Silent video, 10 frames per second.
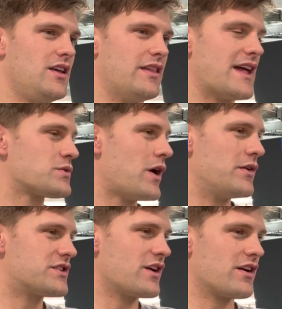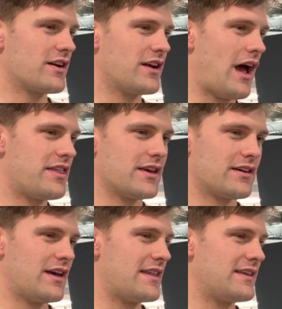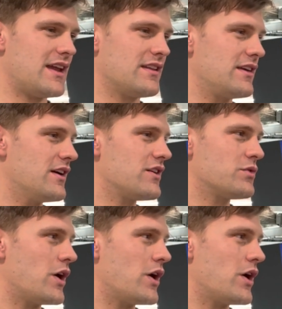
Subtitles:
that's why we start. I think at the end of the years,